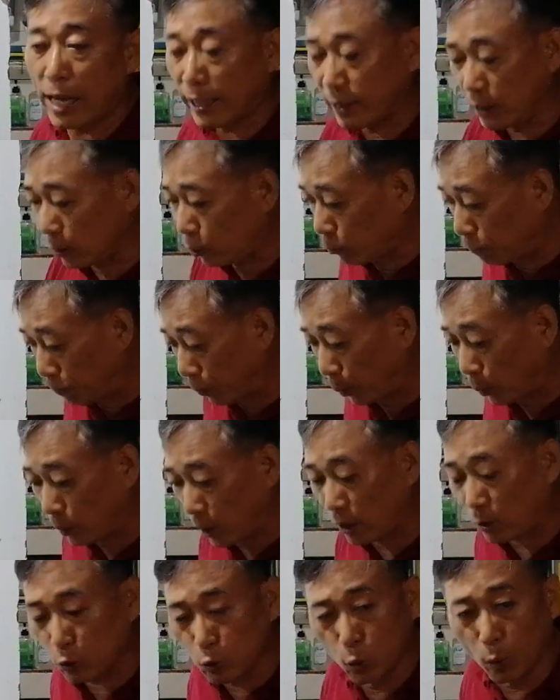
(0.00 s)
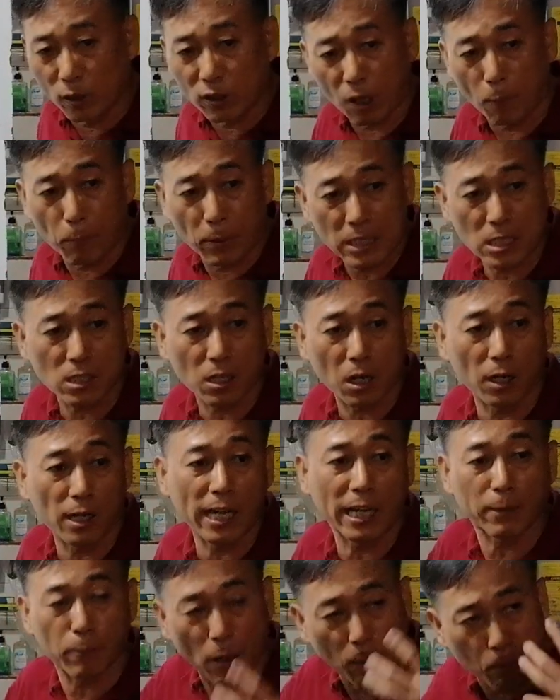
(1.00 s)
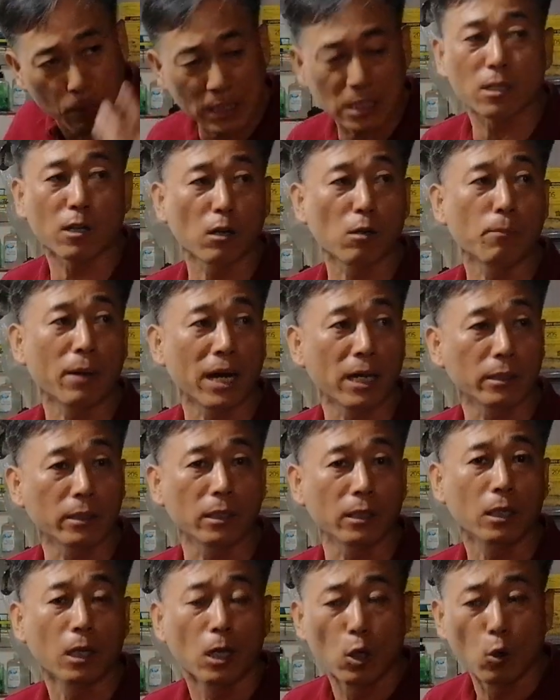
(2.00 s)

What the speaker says: Ready to protect your the physical life and physical body.